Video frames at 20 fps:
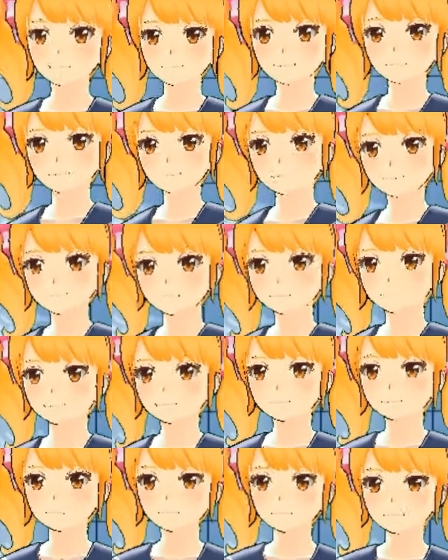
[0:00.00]
is my world.
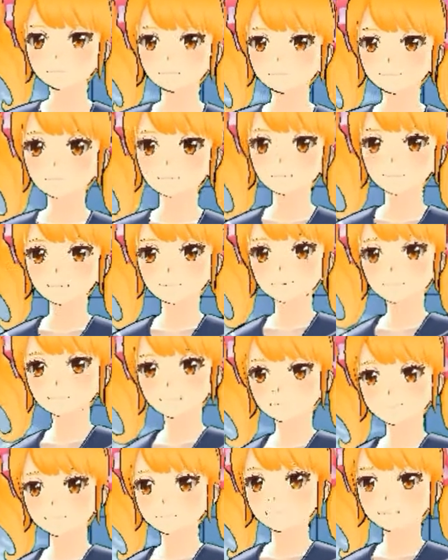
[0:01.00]

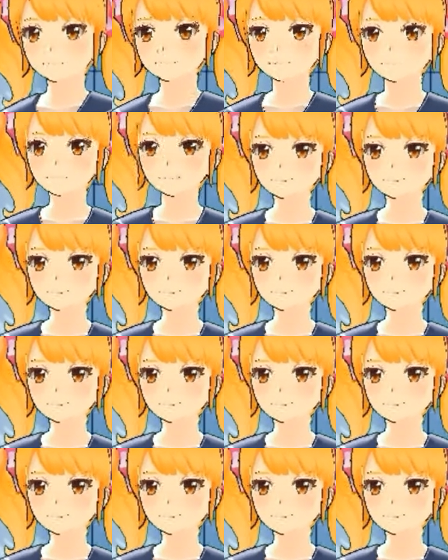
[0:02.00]
Osana is my